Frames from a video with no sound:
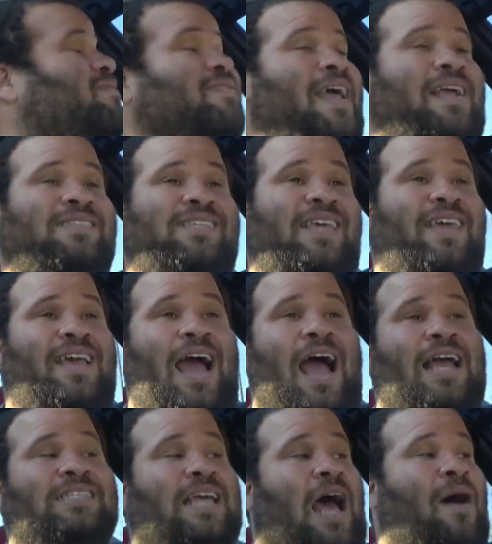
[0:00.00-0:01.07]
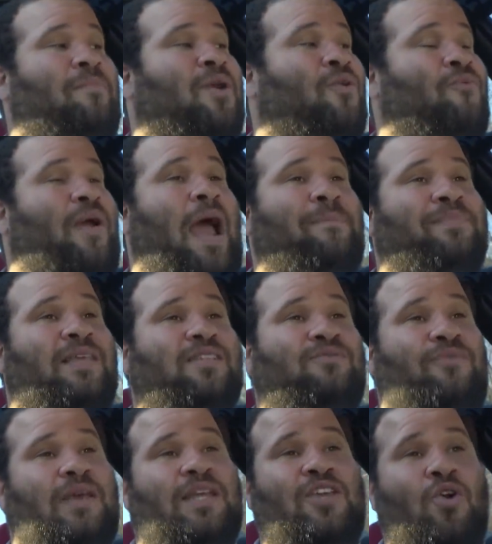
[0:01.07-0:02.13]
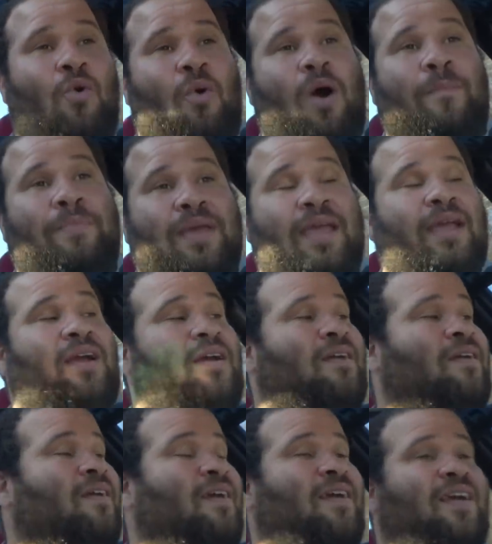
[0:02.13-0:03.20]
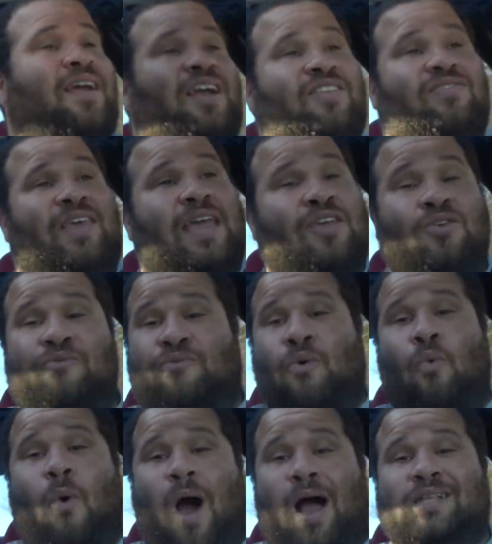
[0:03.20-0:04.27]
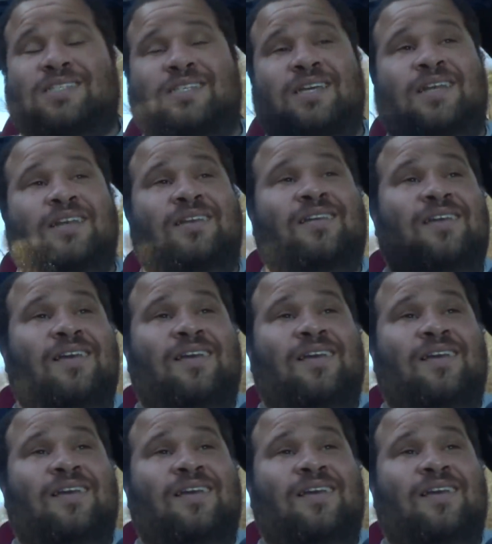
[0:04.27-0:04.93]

that's it, guys. I'm gonna wrap this video up here. Thank you for watching.